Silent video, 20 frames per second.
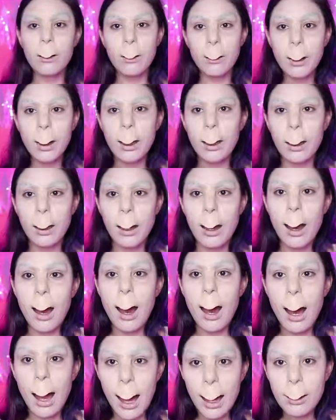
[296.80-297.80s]
Okay,
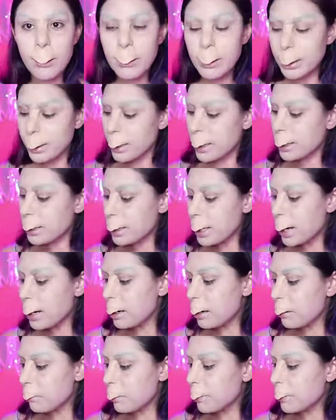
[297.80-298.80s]
I don't want to touch
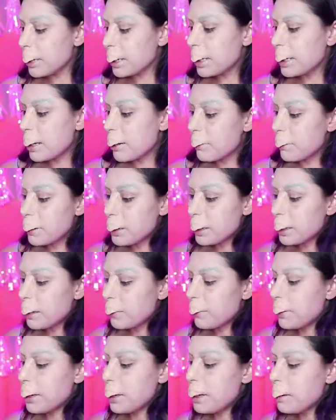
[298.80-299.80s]
that anymore because I feel
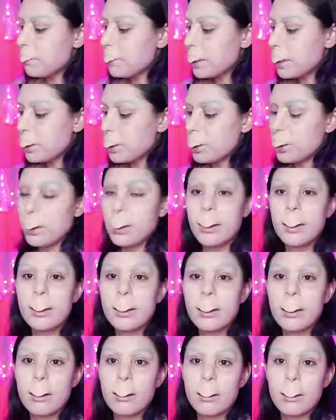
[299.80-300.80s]
like if I keep touching it,
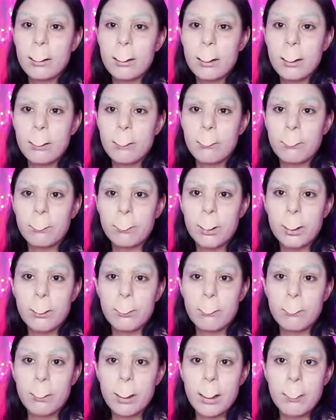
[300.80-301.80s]
it's gonna
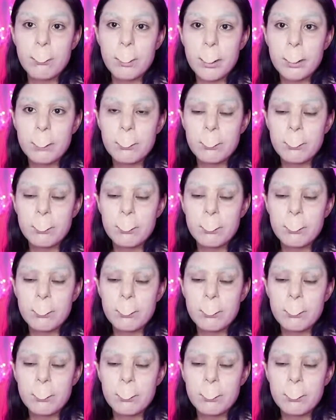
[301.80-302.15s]
just rip.